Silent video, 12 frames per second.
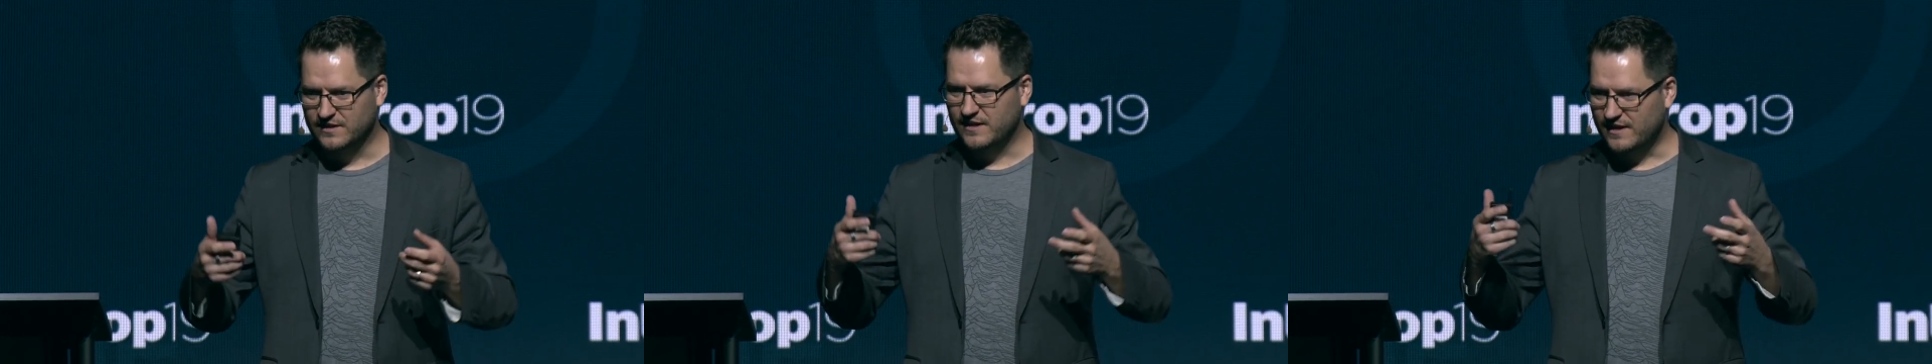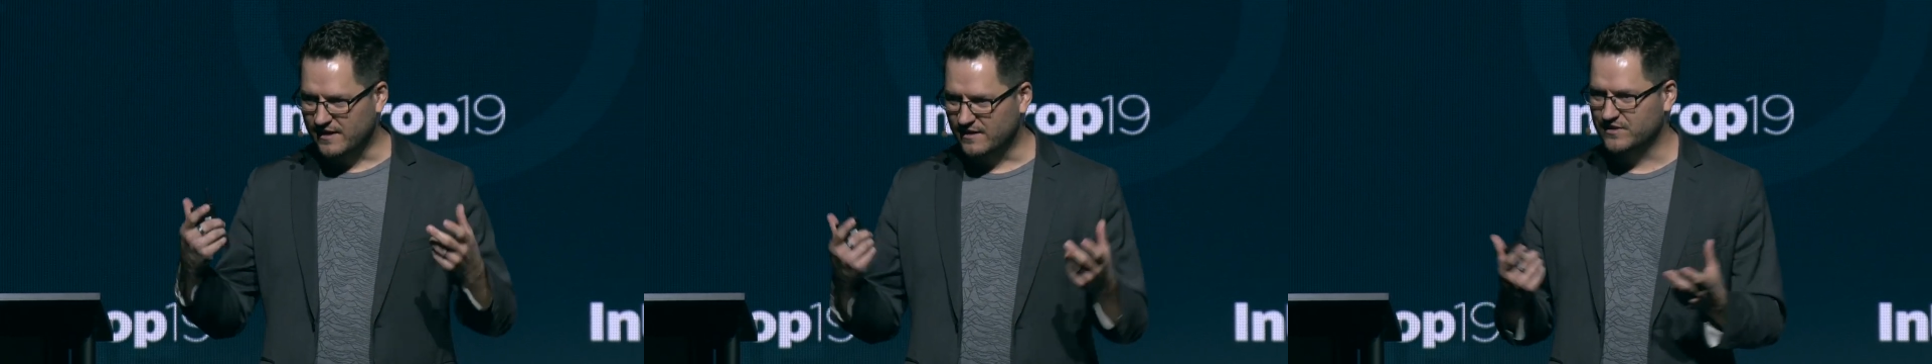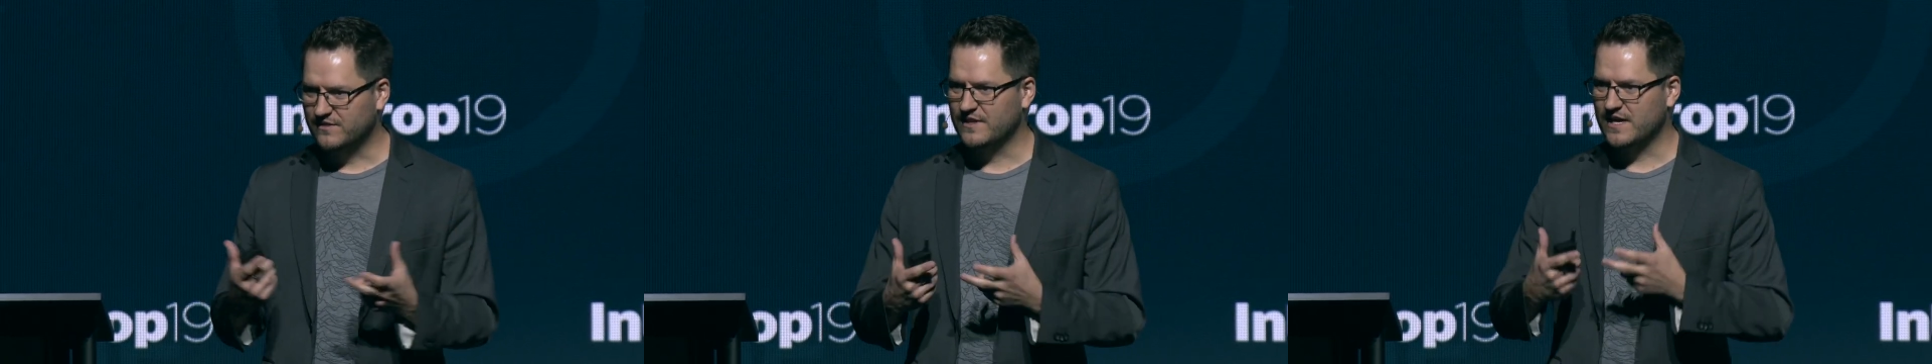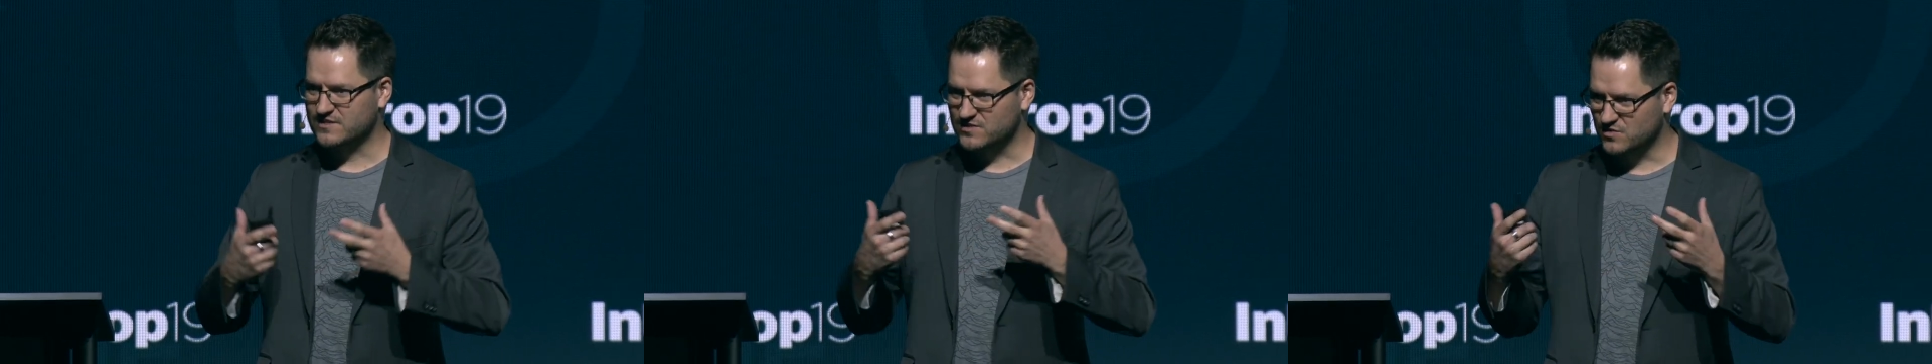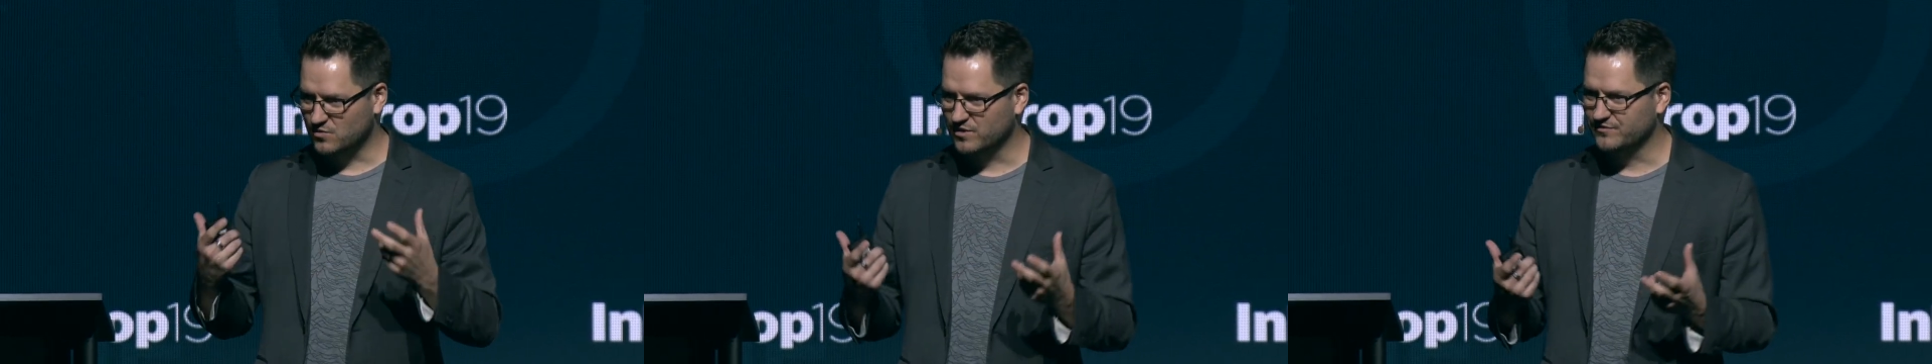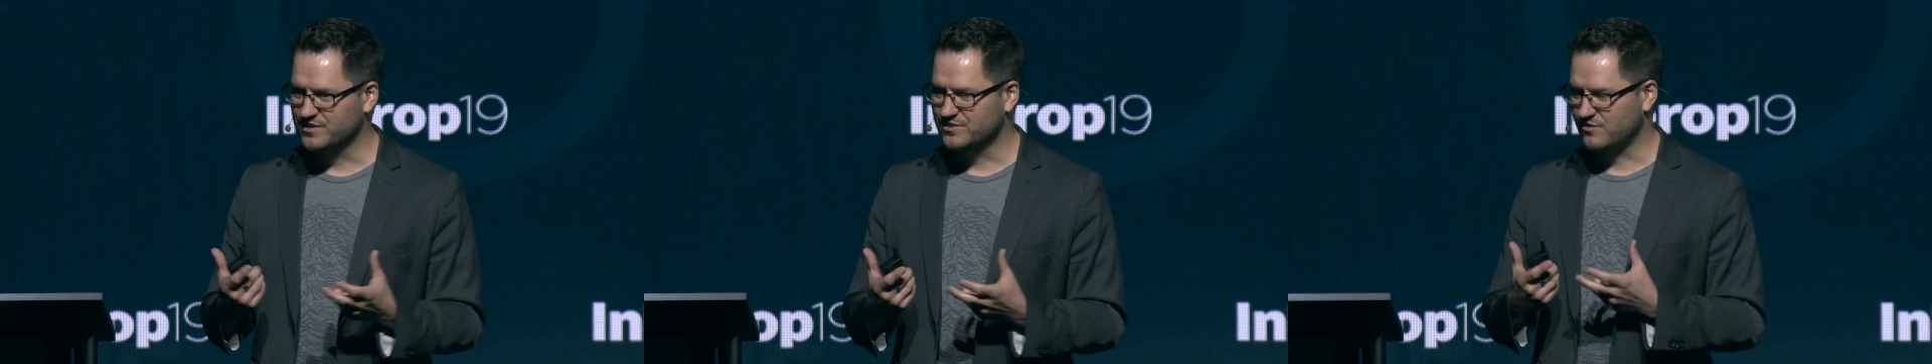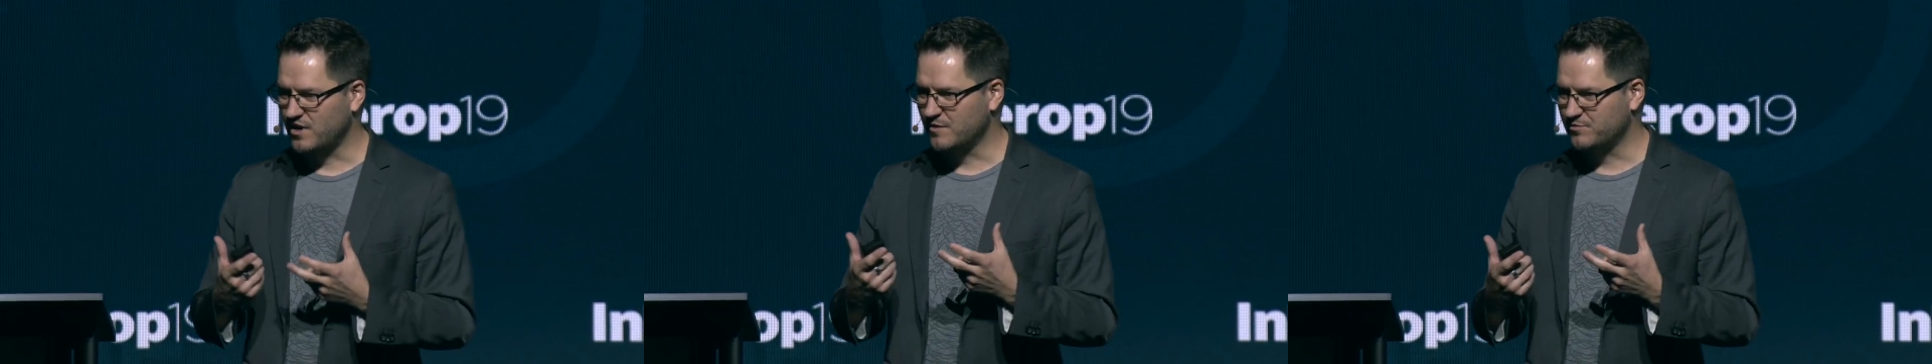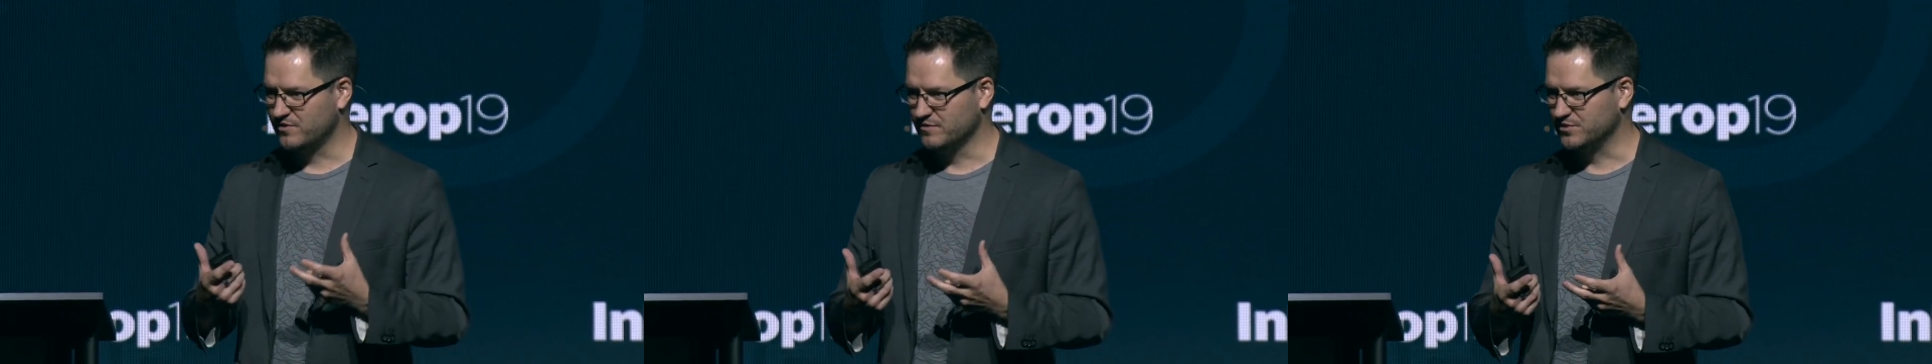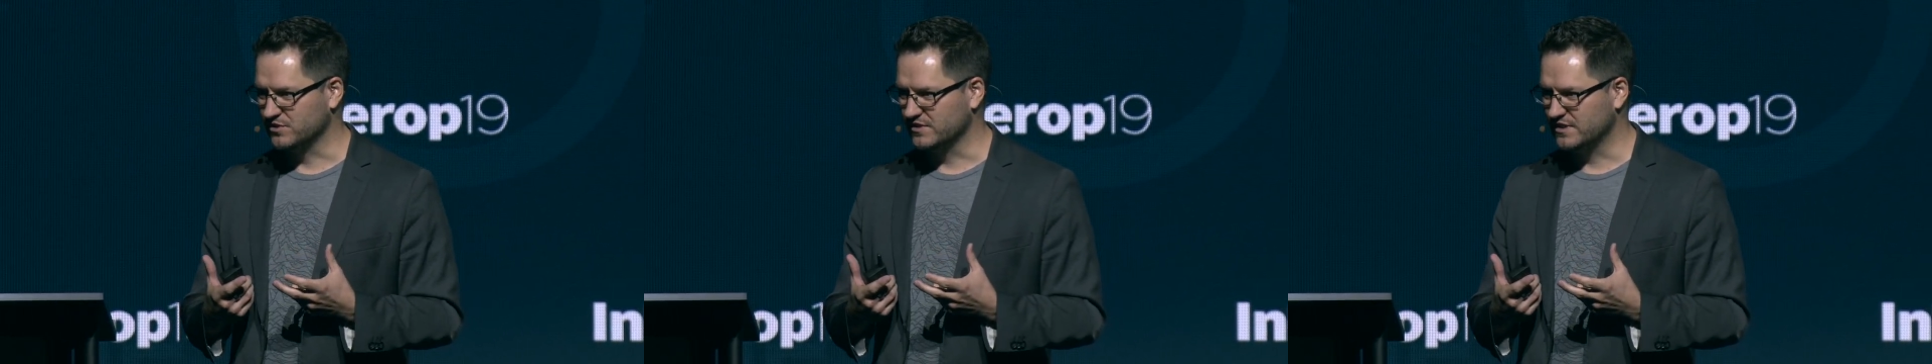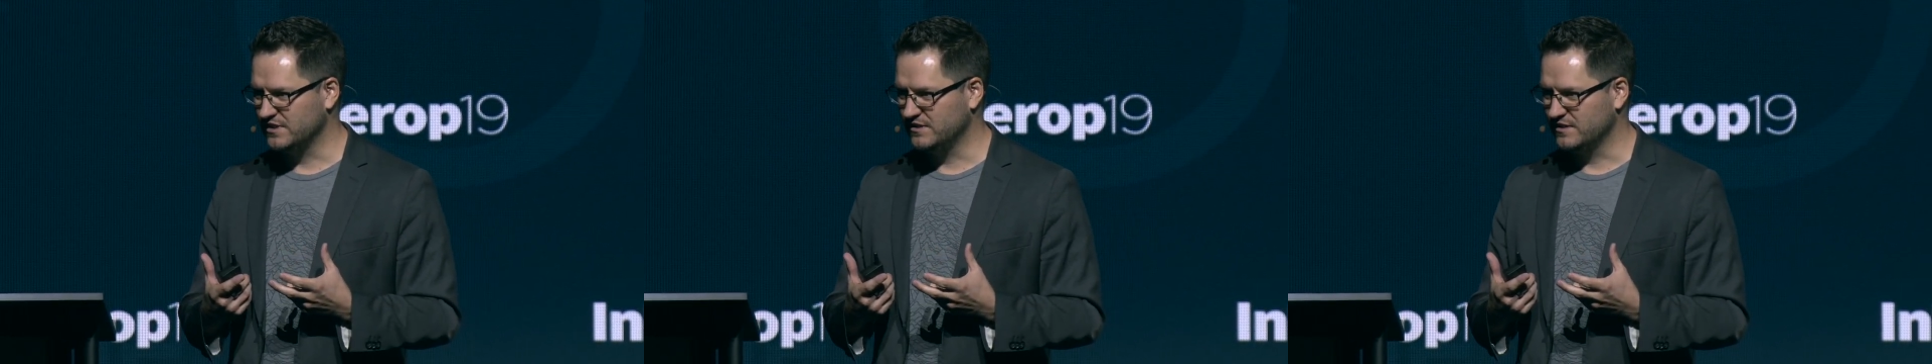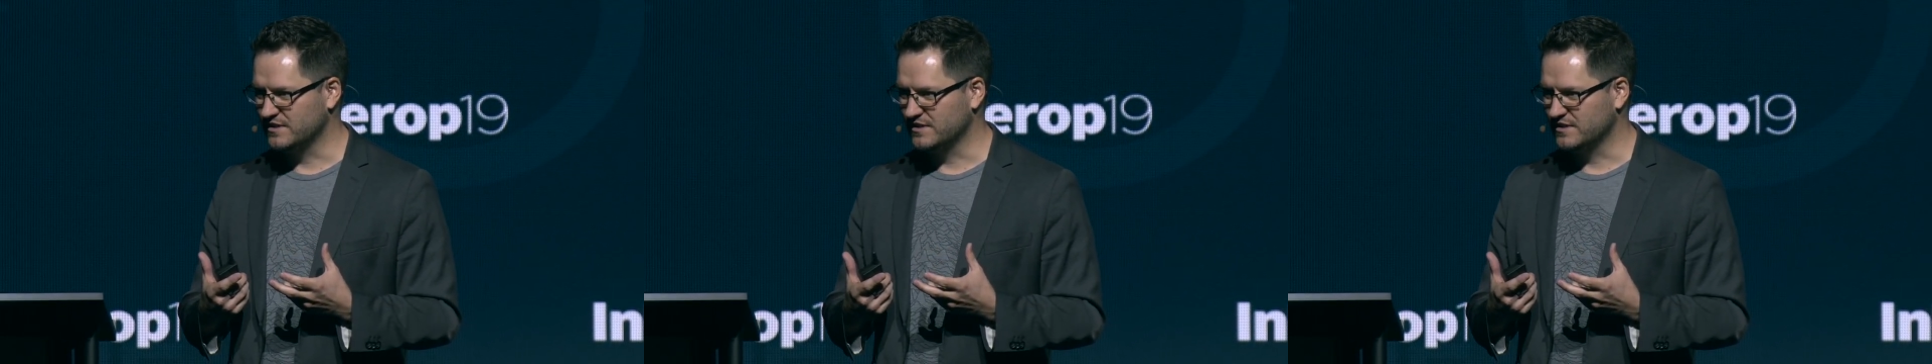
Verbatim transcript: having that sort of interoperability